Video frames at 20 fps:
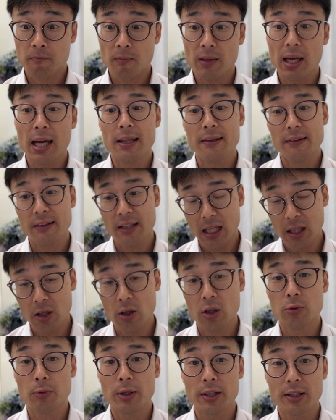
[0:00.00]
and
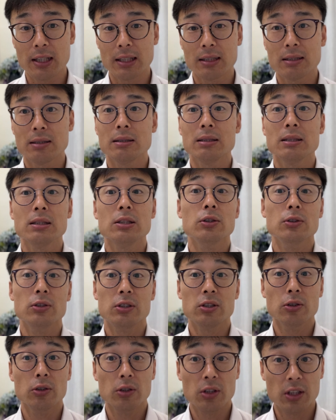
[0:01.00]
along with it you
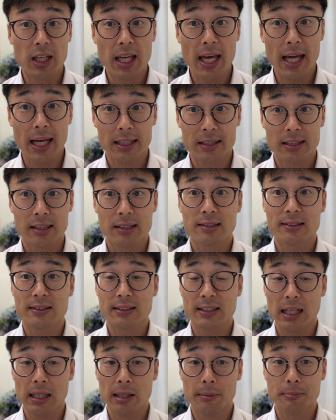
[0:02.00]
could get
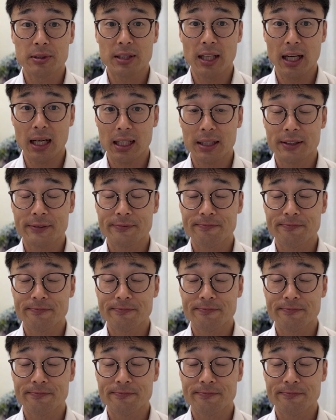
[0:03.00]
scalloped tongue.